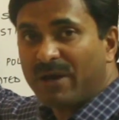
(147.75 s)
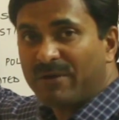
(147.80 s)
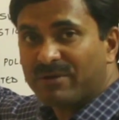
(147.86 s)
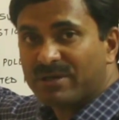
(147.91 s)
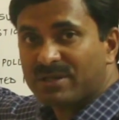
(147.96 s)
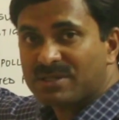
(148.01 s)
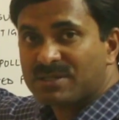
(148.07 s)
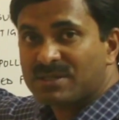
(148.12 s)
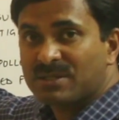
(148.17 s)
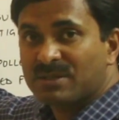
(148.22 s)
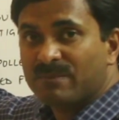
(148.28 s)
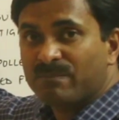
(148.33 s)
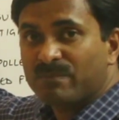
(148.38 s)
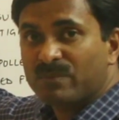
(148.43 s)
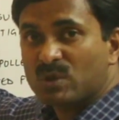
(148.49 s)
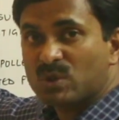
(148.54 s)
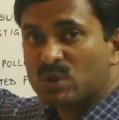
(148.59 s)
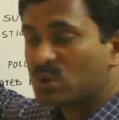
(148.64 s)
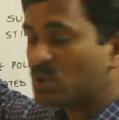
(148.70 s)
flowers,
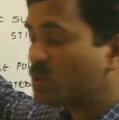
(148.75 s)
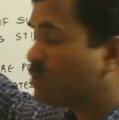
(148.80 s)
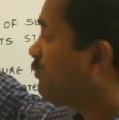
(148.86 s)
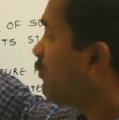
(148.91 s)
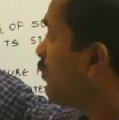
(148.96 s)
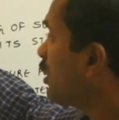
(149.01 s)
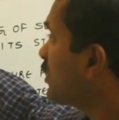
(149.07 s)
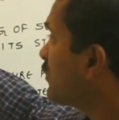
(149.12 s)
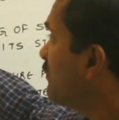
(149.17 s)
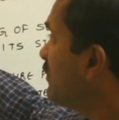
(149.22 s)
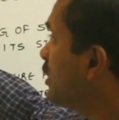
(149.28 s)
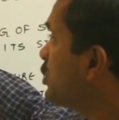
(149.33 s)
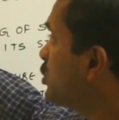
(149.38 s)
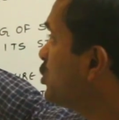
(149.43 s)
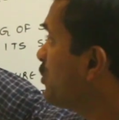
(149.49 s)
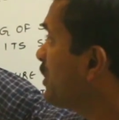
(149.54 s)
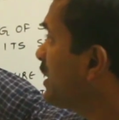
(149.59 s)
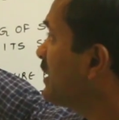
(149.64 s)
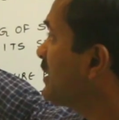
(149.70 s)
so what we
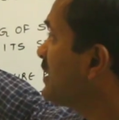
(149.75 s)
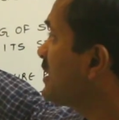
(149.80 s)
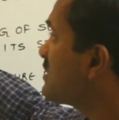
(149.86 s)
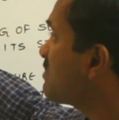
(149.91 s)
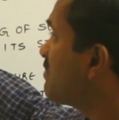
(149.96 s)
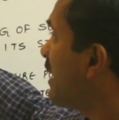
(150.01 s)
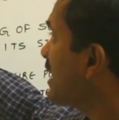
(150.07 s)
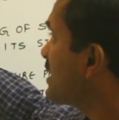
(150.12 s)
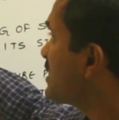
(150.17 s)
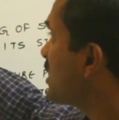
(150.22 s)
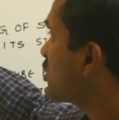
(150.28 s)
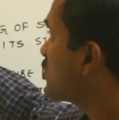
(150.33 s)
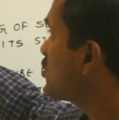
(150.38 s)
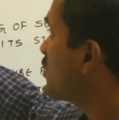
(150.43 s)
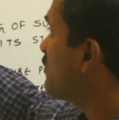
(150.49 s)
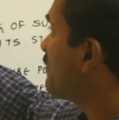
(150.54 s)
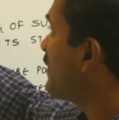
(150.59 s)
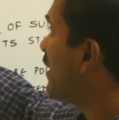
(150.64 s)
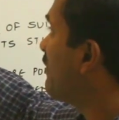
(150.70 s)
do in this
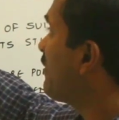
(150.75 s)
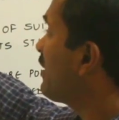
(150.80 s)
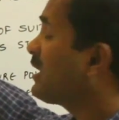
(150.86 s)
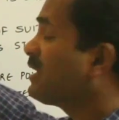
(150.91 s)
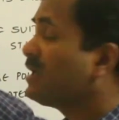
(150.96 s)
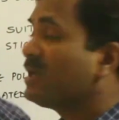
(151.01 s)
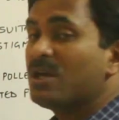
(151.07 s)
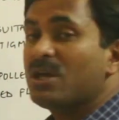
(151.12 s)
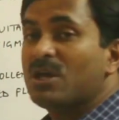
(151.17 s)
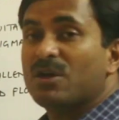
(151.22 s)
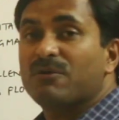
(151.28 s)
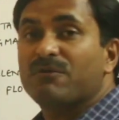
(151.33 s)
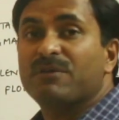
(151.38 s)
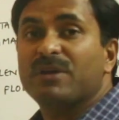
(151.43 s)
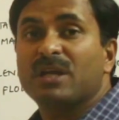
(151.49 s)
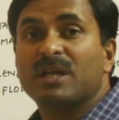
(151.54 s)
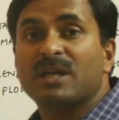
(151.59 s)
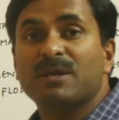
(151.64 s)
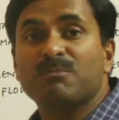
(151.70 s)
bisexual flower,
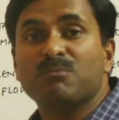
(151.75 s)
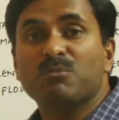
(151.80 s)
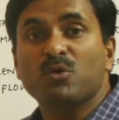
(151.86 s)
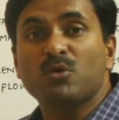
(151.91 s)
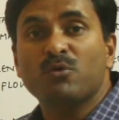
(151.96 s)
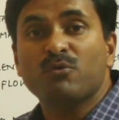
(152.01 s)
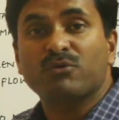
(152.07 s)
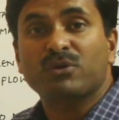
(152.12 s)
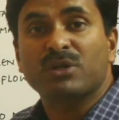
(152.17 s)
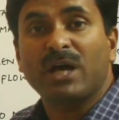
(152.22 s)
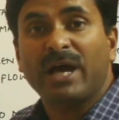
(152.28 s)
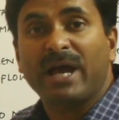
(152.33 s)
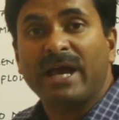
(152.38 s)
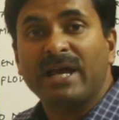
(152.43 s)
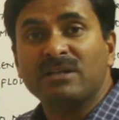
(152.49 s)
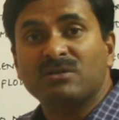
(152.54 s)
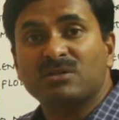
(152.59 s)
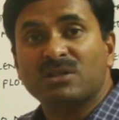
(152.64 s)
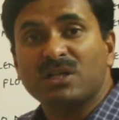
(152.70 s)
we remove the
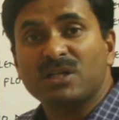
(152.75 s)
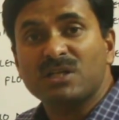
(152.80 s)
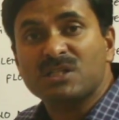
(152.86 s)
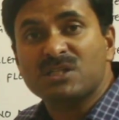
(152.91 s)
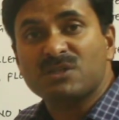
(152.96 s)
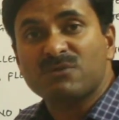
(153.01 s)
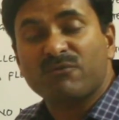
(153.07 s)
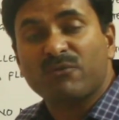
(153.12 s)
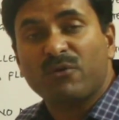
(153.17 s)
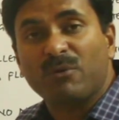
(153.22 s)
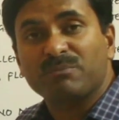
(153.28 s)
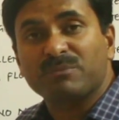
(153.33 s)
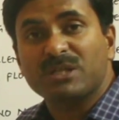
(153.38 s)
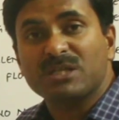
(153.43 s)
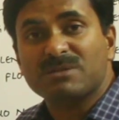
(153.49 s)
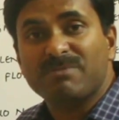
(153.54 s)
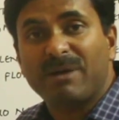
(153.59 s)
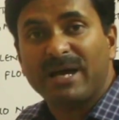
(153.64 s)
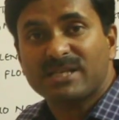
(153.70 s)
anthers from
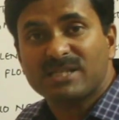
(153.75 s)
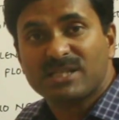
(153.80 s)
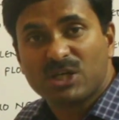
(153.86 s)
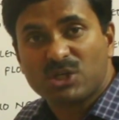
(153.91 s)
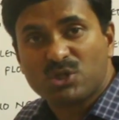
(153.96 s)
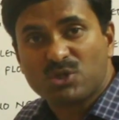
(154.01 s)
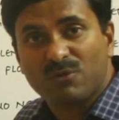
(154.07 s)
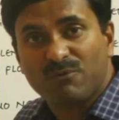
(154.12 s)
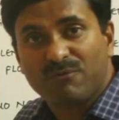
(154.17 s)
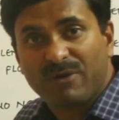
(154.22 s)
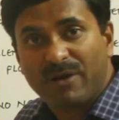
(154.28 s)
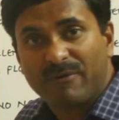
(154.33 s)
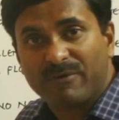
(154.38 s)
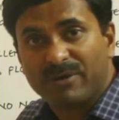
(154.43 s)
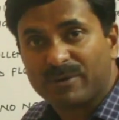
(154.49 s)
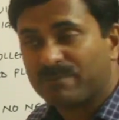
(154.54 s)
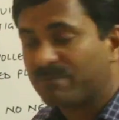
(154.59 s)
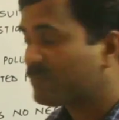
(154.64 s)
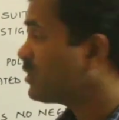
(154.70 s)
this bisexual
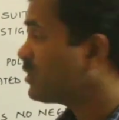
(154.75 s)
flower.